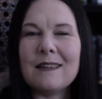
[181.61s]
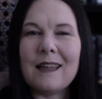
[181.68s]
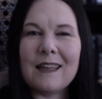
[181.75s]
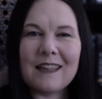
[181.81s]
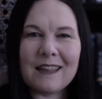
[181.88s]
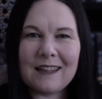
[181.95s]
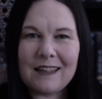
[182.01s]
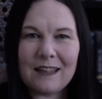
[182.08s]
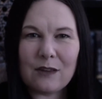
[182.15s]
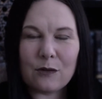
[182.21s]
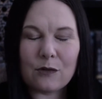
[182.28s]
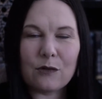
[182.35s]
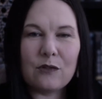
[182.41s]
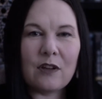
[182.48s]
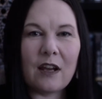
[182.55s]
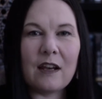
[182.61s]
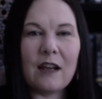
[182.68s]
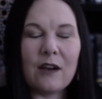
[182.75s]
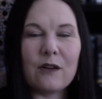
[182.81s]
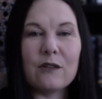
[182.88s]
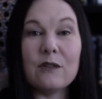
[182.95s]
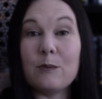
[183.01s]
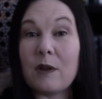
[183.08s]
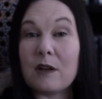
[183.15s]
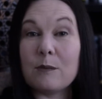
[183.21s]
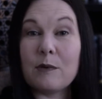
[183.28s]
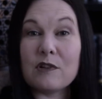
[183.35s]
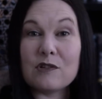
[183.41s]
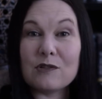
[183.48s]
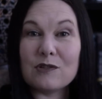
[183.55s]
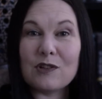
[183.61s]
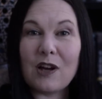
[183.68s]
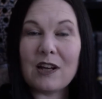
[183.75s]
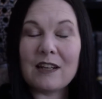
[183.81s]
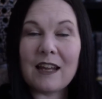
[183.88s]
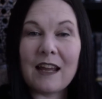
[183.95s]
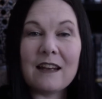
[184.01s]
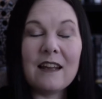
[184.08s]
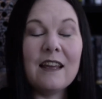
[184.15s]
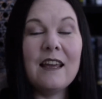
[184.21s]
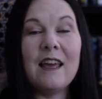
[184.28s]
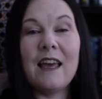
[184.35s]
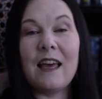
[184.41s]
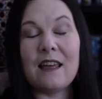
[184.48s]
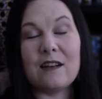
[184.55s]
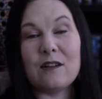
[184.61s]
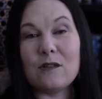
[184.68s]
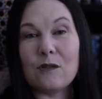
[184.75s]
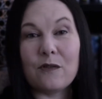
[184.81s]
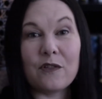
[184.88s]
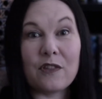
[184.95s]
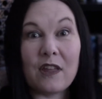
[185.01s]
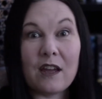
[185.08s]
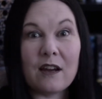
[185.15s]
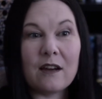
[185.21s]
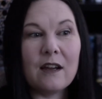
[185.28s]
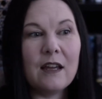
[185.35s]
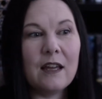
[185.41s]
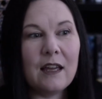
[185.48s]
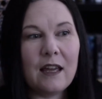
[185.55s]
like it either. So Dead Air, splatterpictures.net, head on over there.